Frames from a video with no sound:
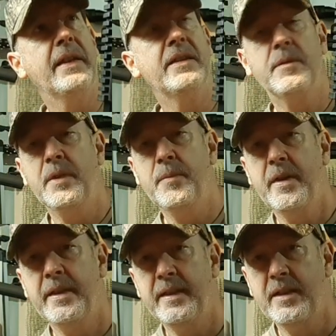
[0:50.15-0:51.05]
lent to me
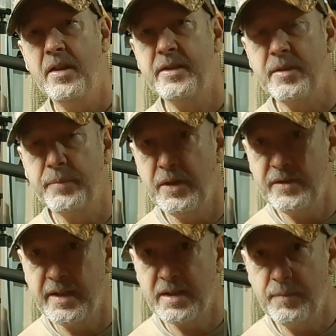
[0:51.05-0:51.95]
by the guys at
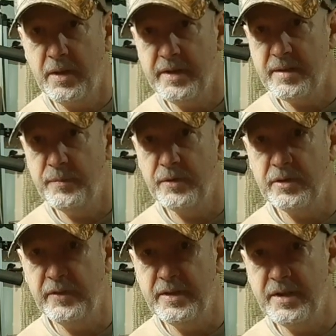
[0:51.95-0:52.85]
Protek Supplies in Bognor
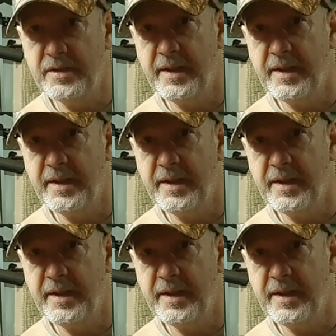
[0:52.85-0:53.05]
Regis,